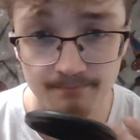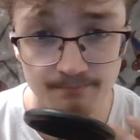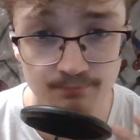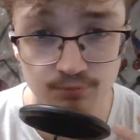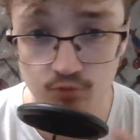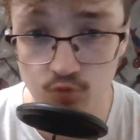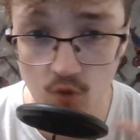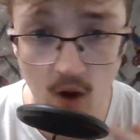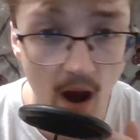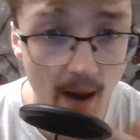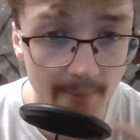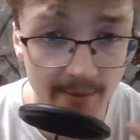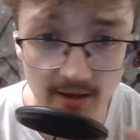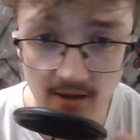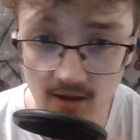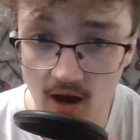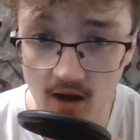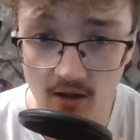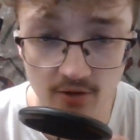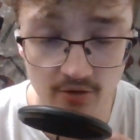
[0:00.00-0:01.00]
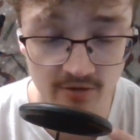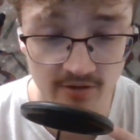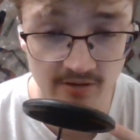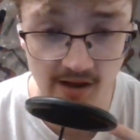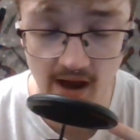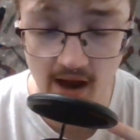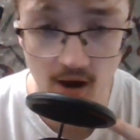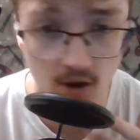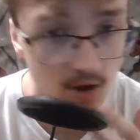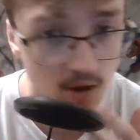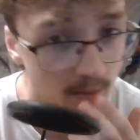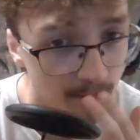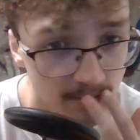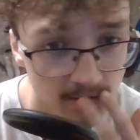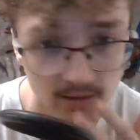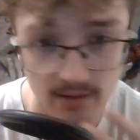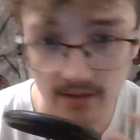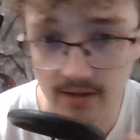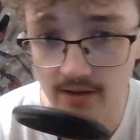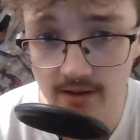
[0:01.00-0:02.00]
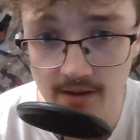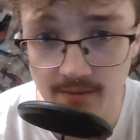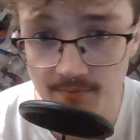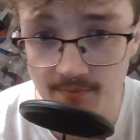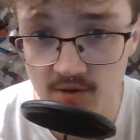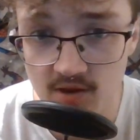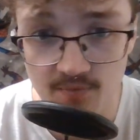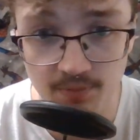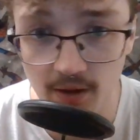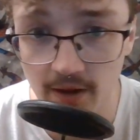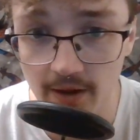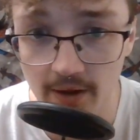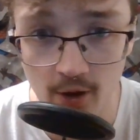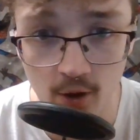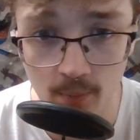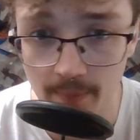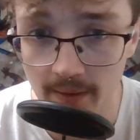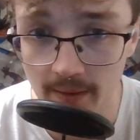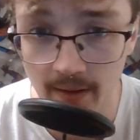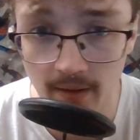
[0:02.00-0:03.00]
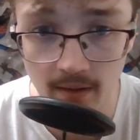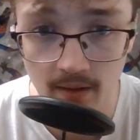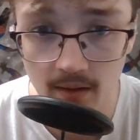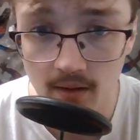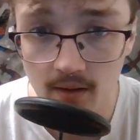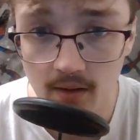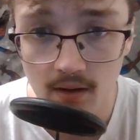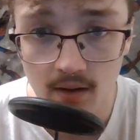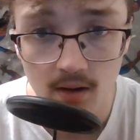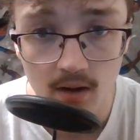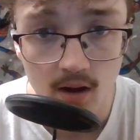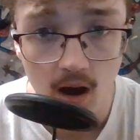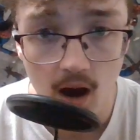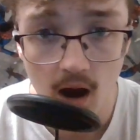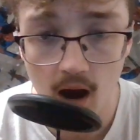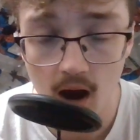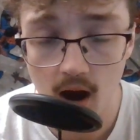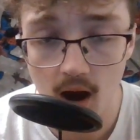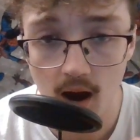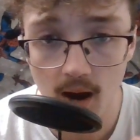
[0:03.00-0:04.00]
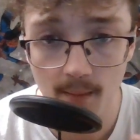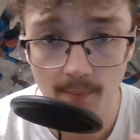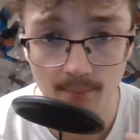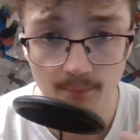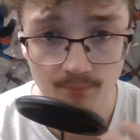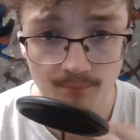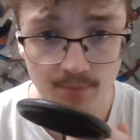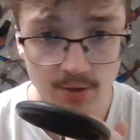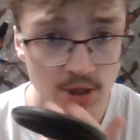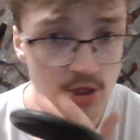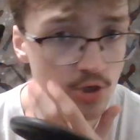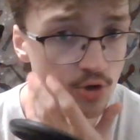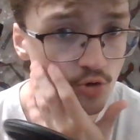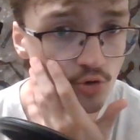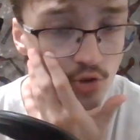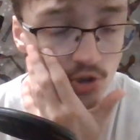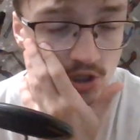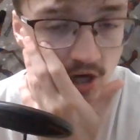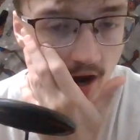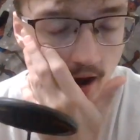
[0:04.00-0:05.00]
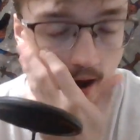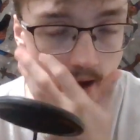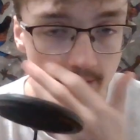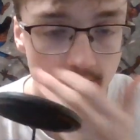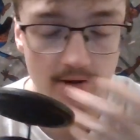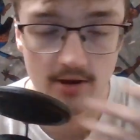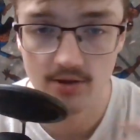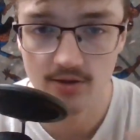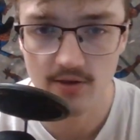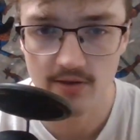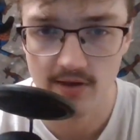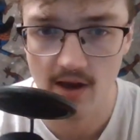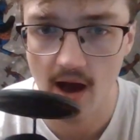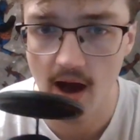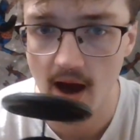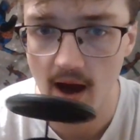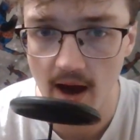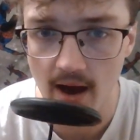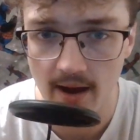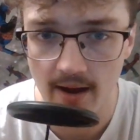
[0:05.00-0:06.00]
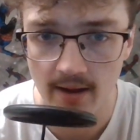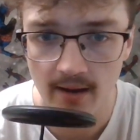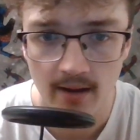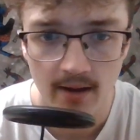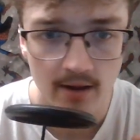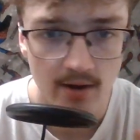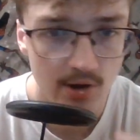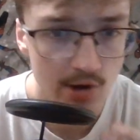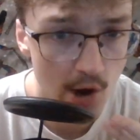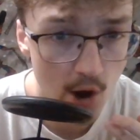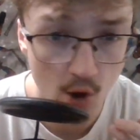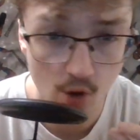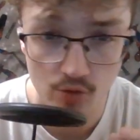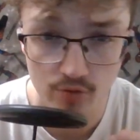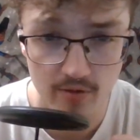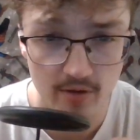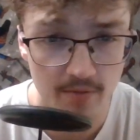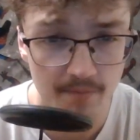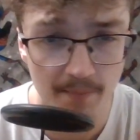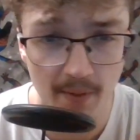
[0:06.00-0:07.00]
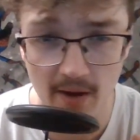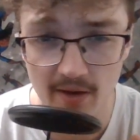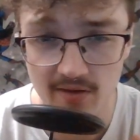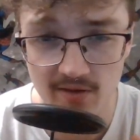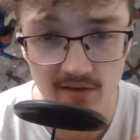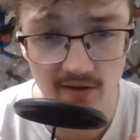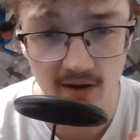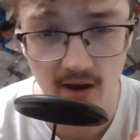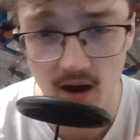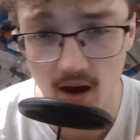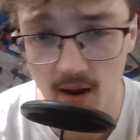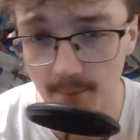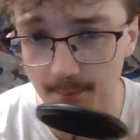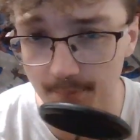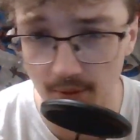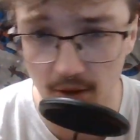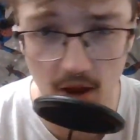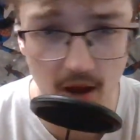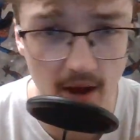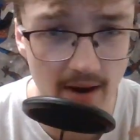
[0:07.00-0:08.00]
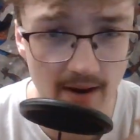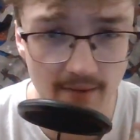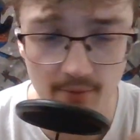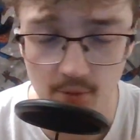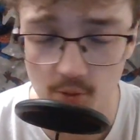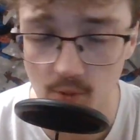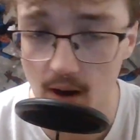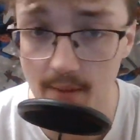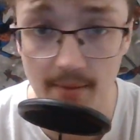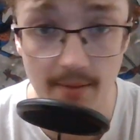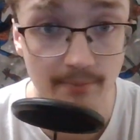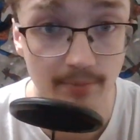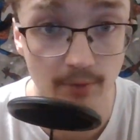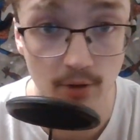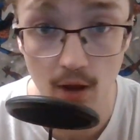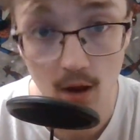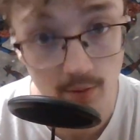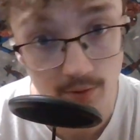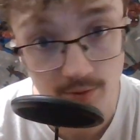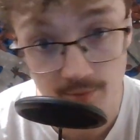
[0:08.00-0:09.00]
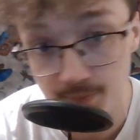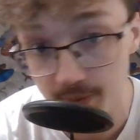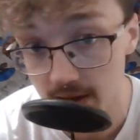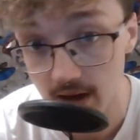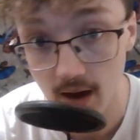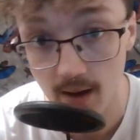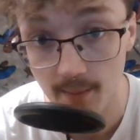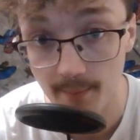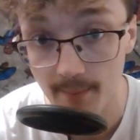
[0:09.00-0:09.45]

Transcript: Robbie Lawler style, completely split open. Huge cut underneath his eye. Nose was busted up. Blood everywhere. I mean, Bilal was beat up,